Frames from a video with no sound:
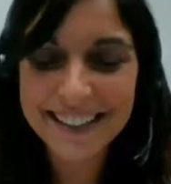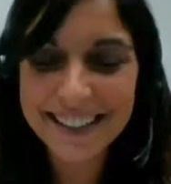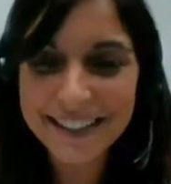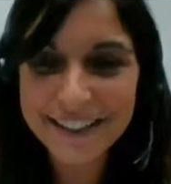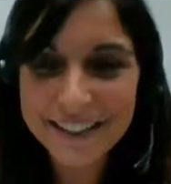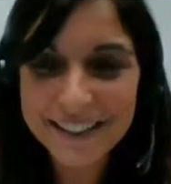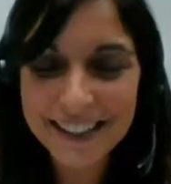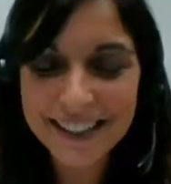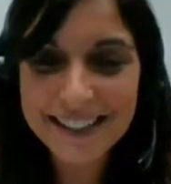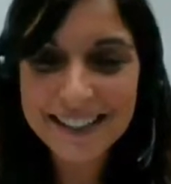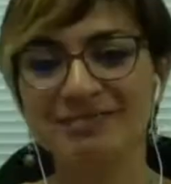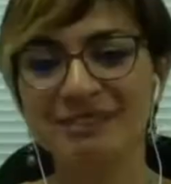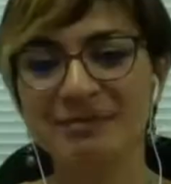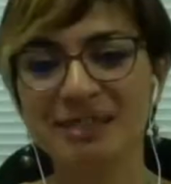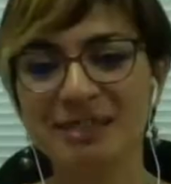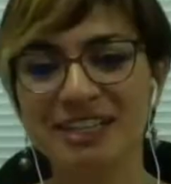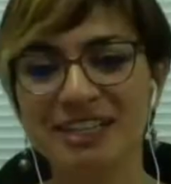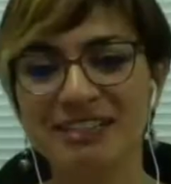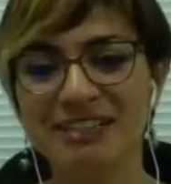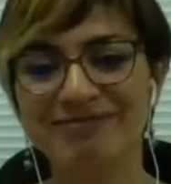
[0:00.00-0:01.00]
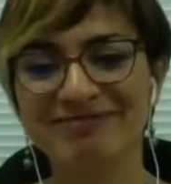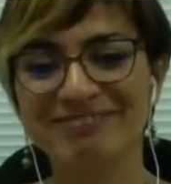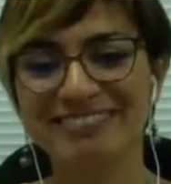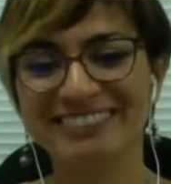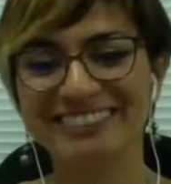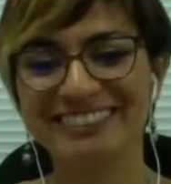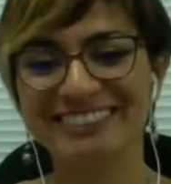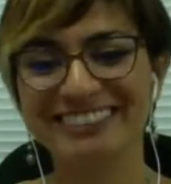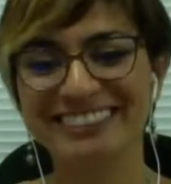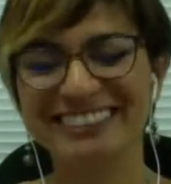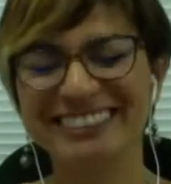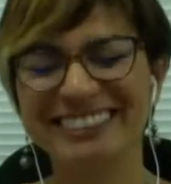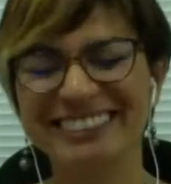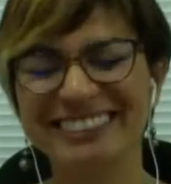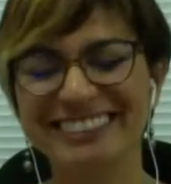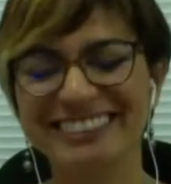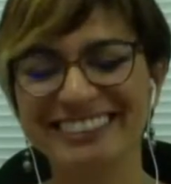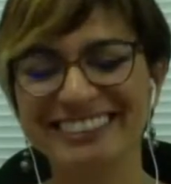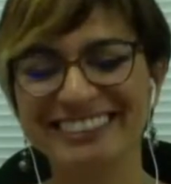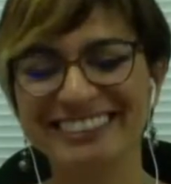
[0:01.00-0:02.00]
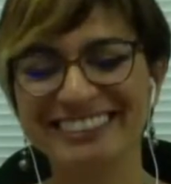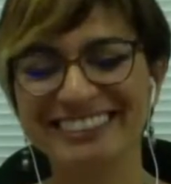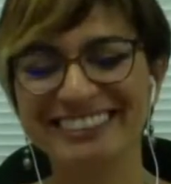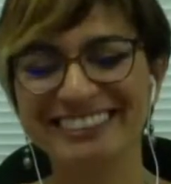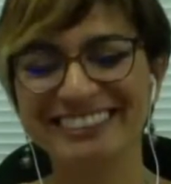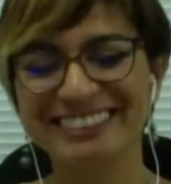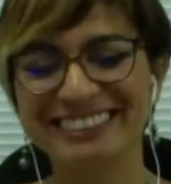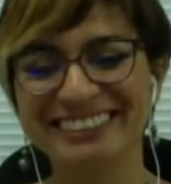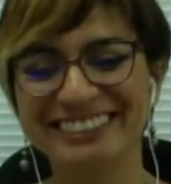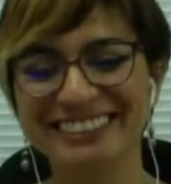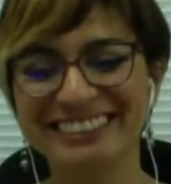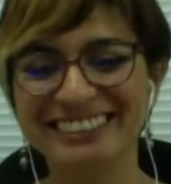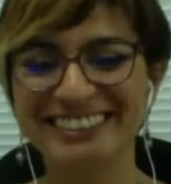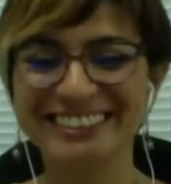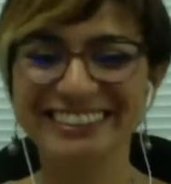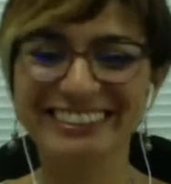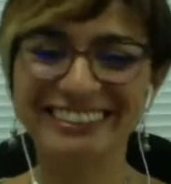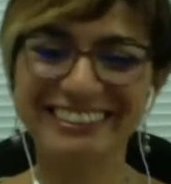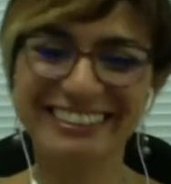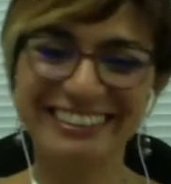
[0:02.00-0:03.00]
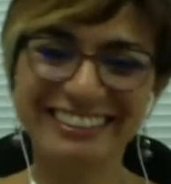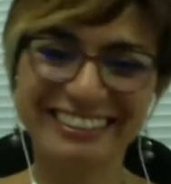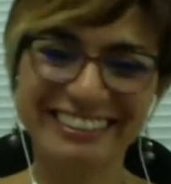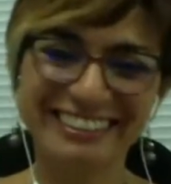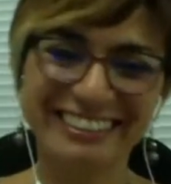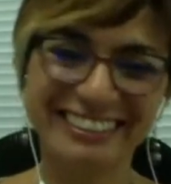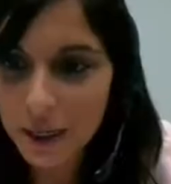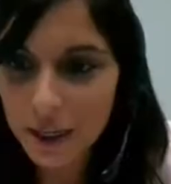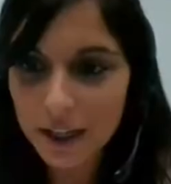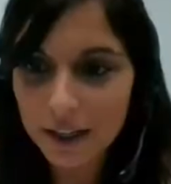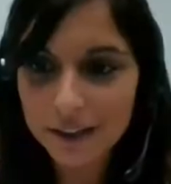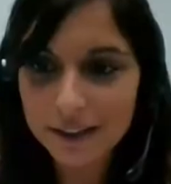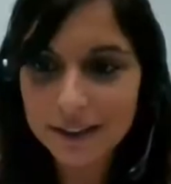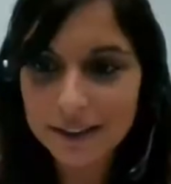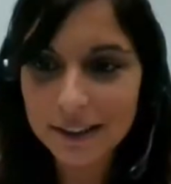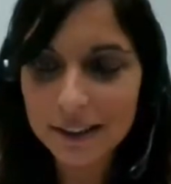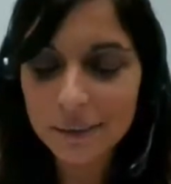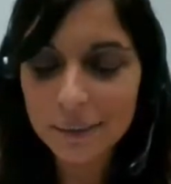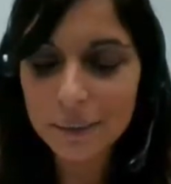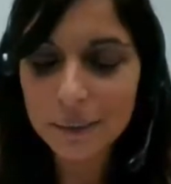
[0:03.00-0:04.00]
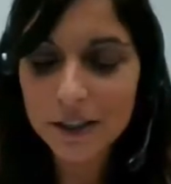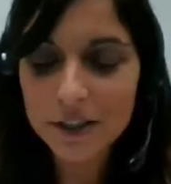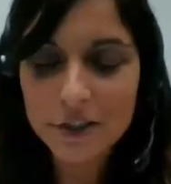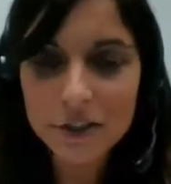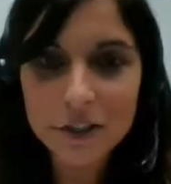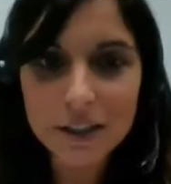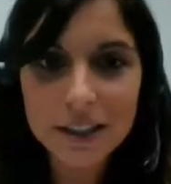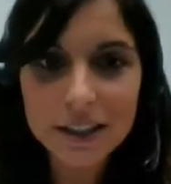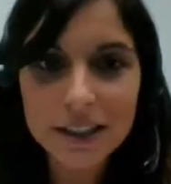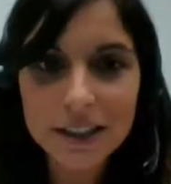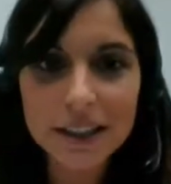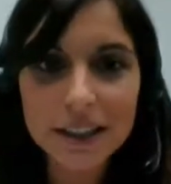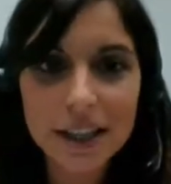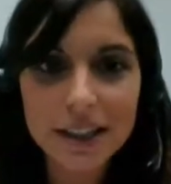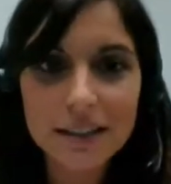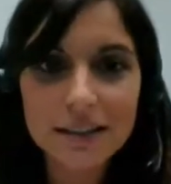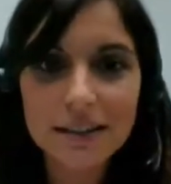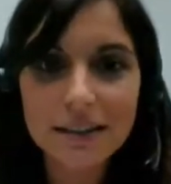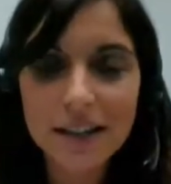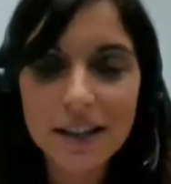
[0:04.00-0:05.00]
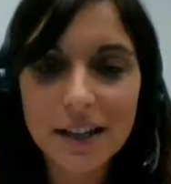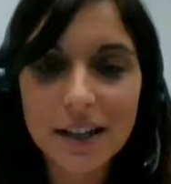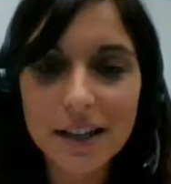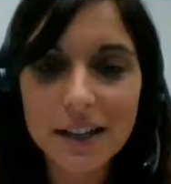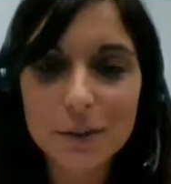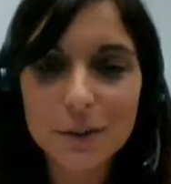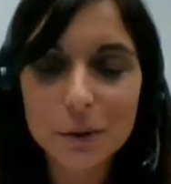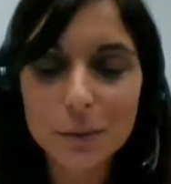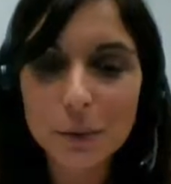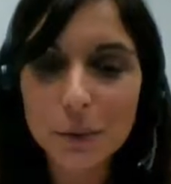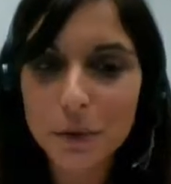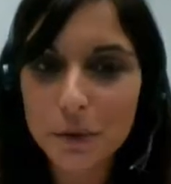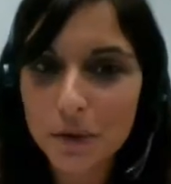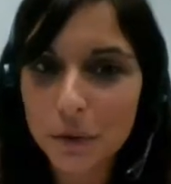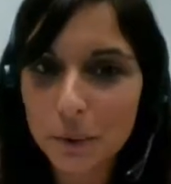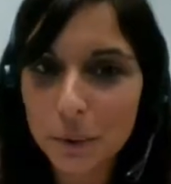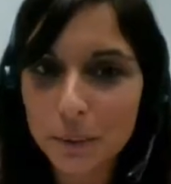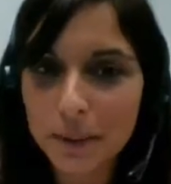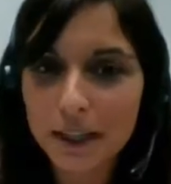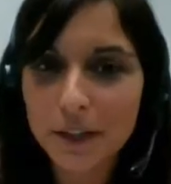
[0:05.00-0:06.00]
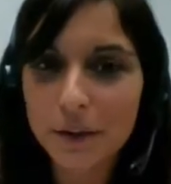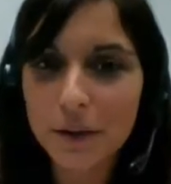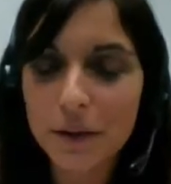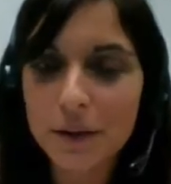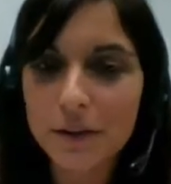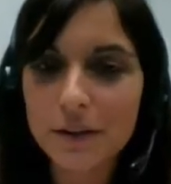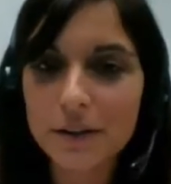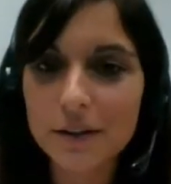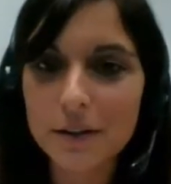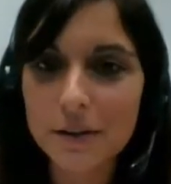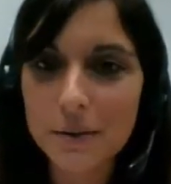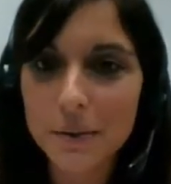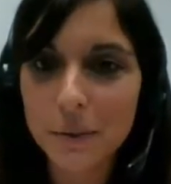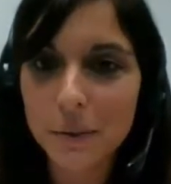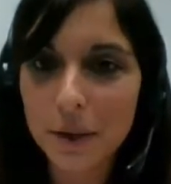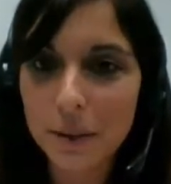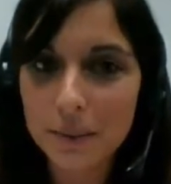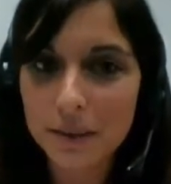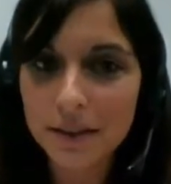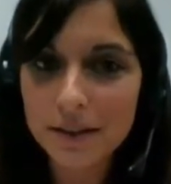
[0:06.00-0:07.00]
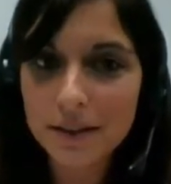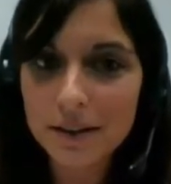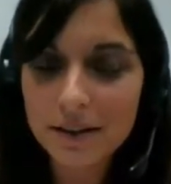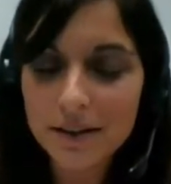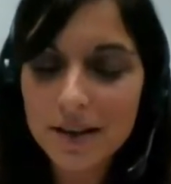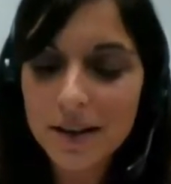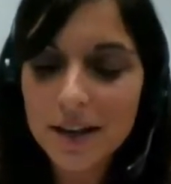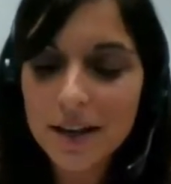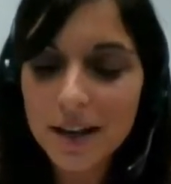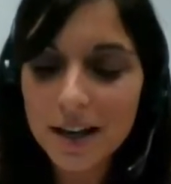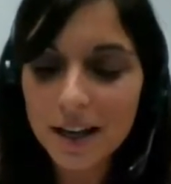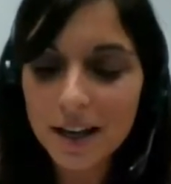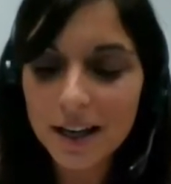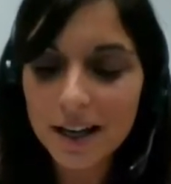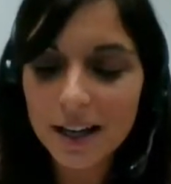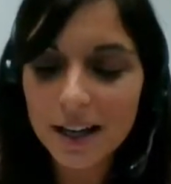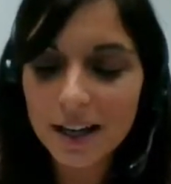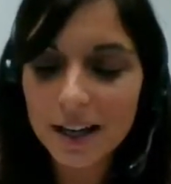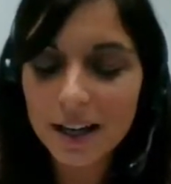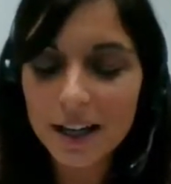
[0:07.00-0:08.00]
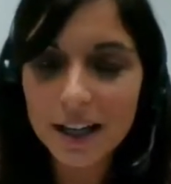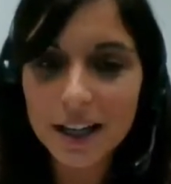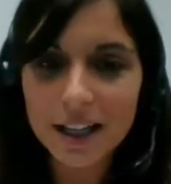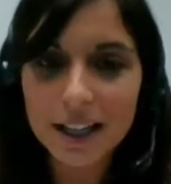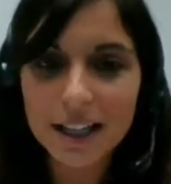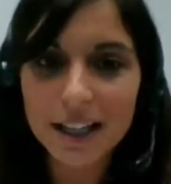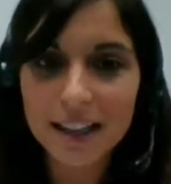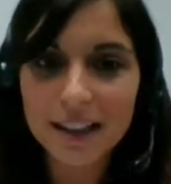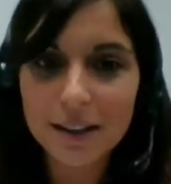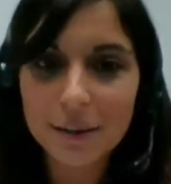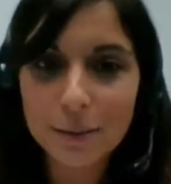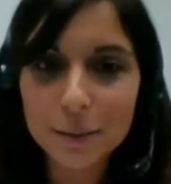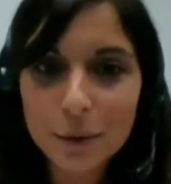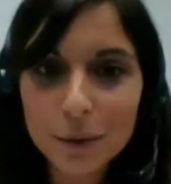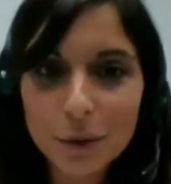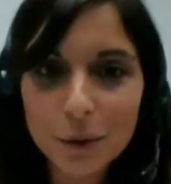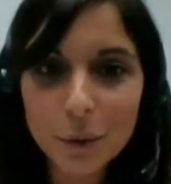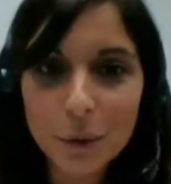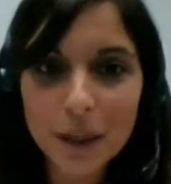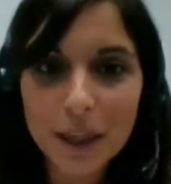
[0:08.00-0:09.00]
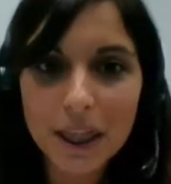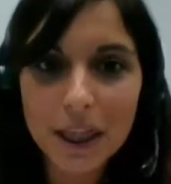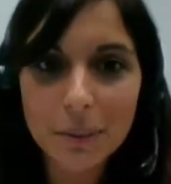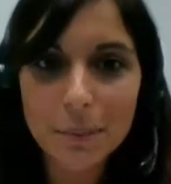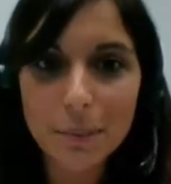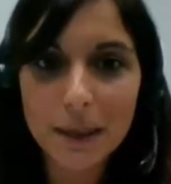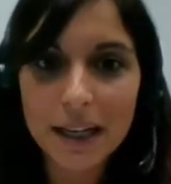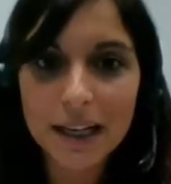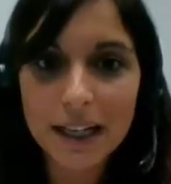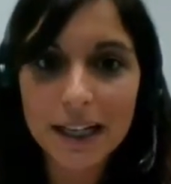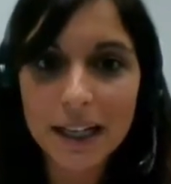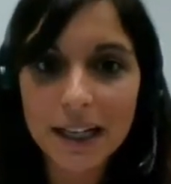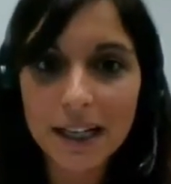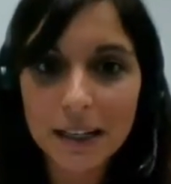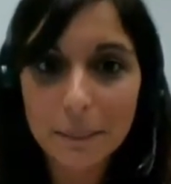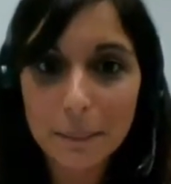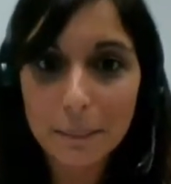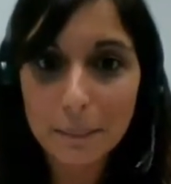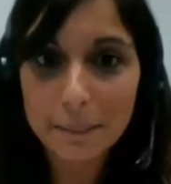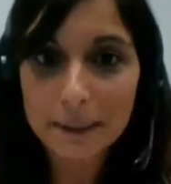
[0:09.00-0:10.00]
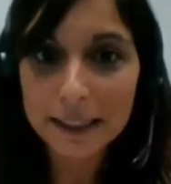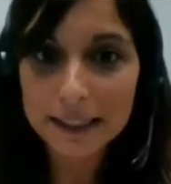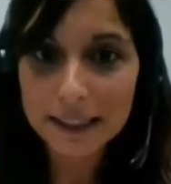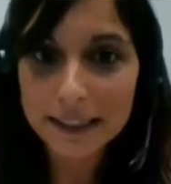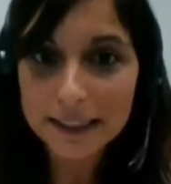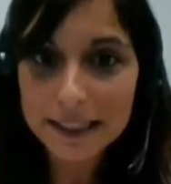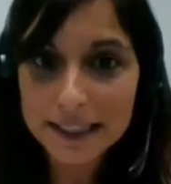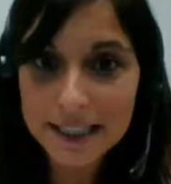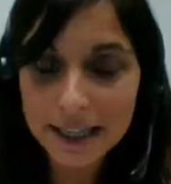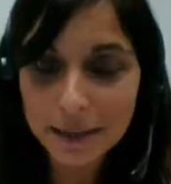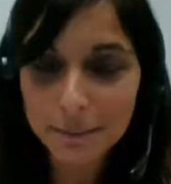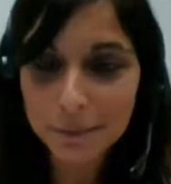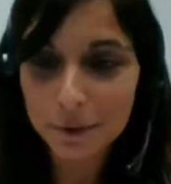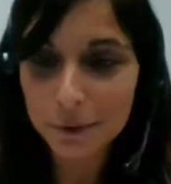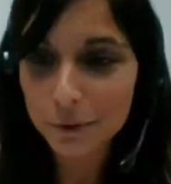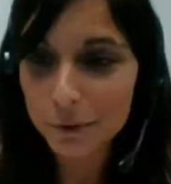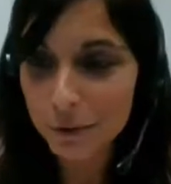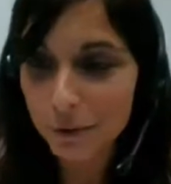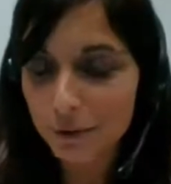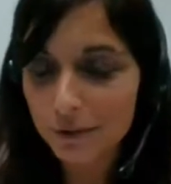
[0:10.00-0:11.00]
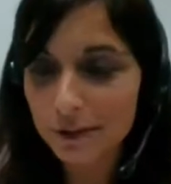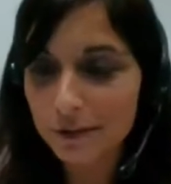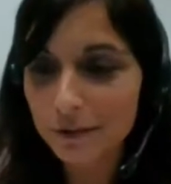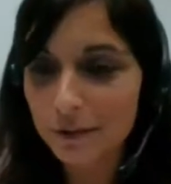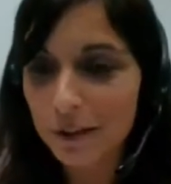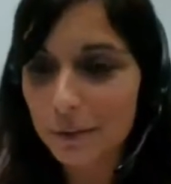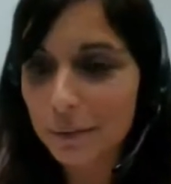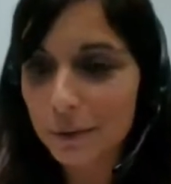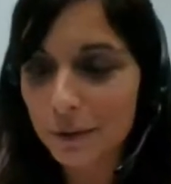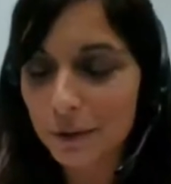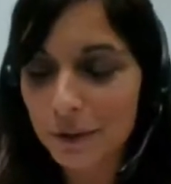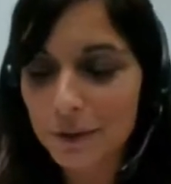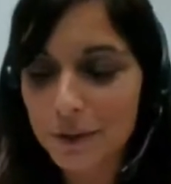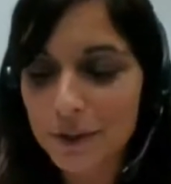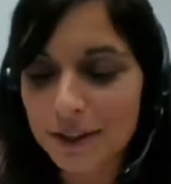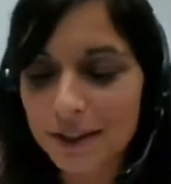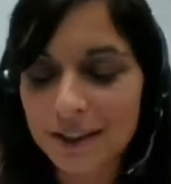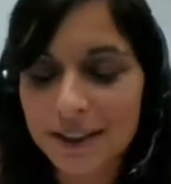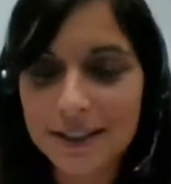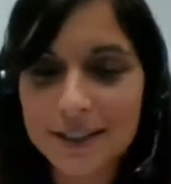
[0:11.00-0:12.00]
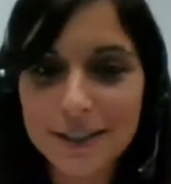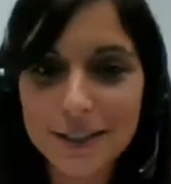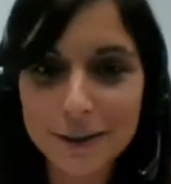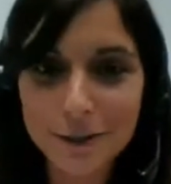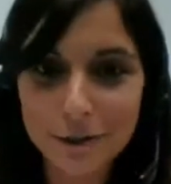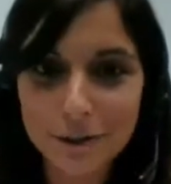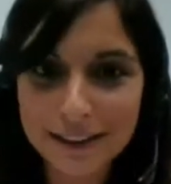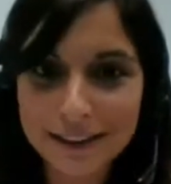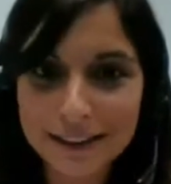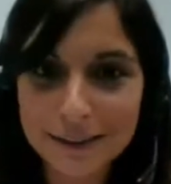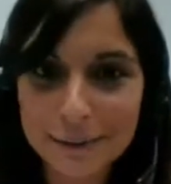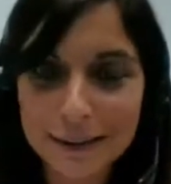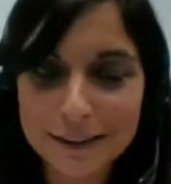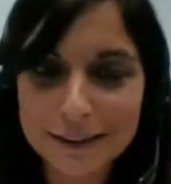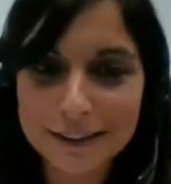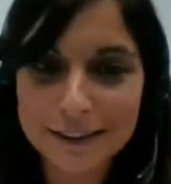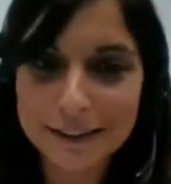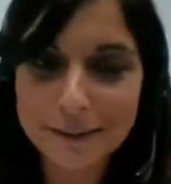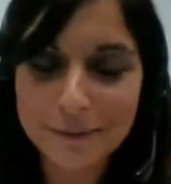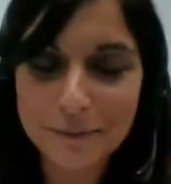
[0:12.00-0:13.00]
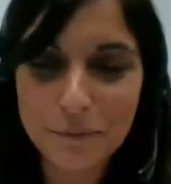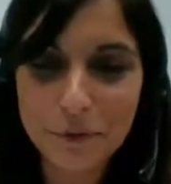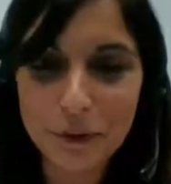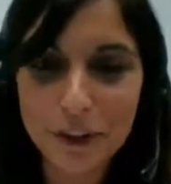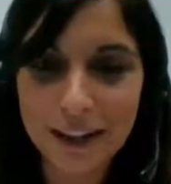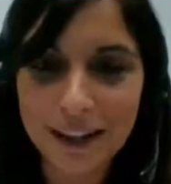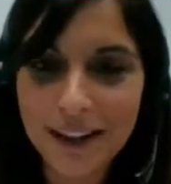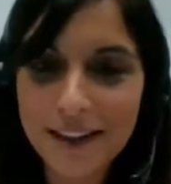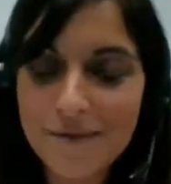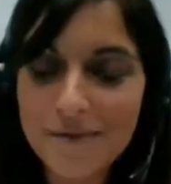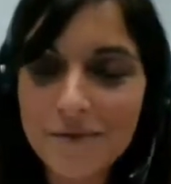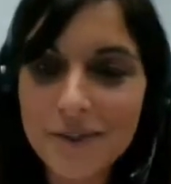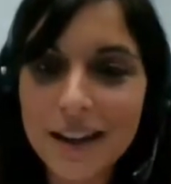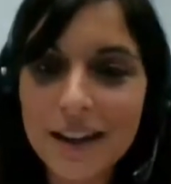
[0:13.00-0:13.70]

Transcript: Okay, I didn't want to finish without mentioning that tomorrow there will be another webinar in the MOOC with Pan Campilis. I'm not sure if I'm pronouncing this correctly, but okay,